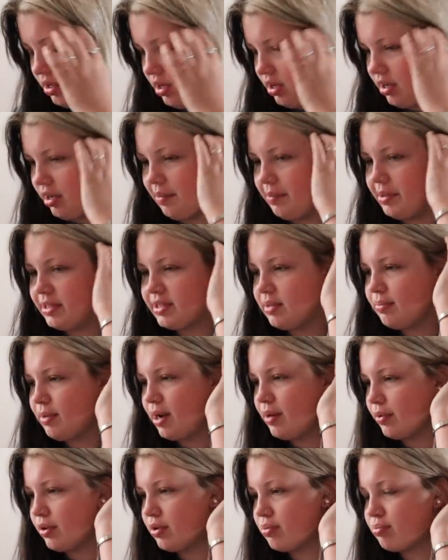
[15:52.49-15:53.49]
Um, it's in
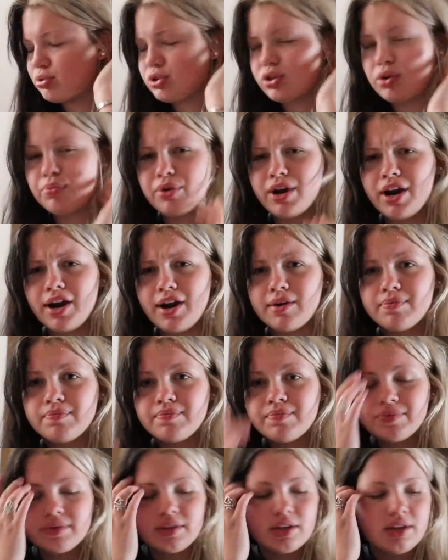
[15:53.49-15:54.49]
my room somewhere.
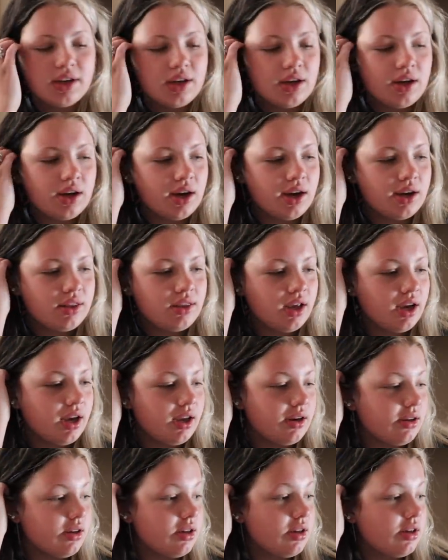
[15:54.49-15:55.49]
And
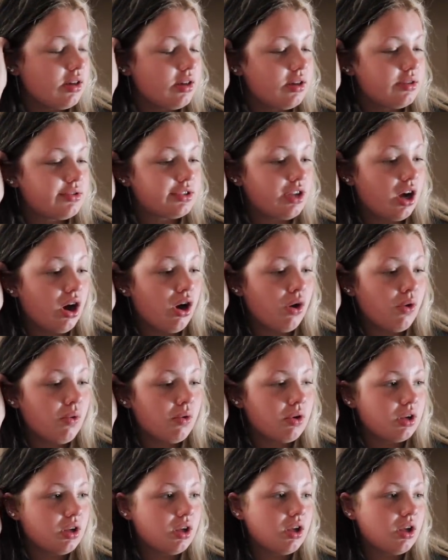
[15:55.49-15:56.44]
then, so